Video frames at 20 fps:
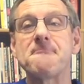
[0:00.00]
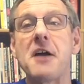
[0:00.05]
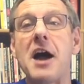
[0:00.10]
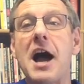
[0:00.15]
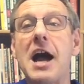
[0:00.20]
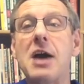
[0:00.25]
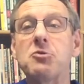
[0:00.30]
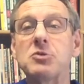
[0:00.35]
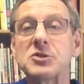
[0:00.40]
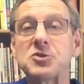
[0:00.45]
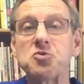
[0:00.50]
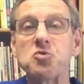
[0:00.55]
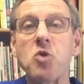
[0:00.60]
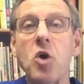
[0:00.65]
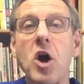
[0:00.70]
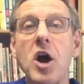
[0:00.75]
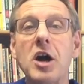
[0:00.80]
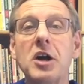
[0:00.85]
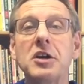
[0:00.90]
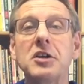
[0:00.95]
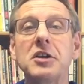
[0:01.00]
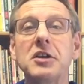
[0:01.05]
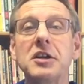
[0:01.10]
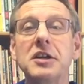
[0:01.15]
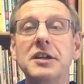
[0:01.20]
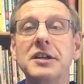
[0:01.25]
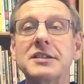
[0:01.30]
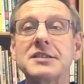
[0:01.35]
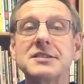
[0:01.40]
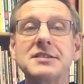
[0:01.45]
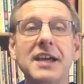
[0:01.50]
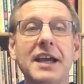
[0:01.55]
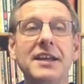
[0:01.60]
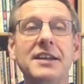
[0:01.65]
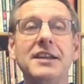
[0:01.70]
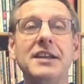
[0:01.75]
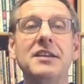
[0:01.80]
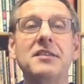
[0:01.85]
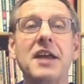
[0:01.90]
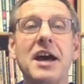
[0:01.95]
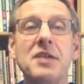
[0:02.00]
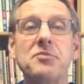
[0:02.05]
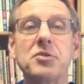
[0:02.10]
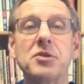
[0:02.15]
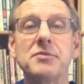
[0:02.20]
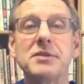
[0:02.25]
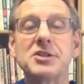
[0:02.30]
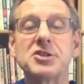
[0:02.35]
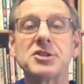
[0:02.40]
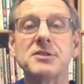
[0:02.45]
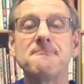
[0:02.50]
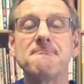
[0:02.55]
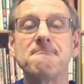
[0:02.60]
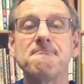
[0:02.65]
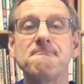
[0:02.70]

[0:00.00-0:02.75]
I was wrong in extending that permission.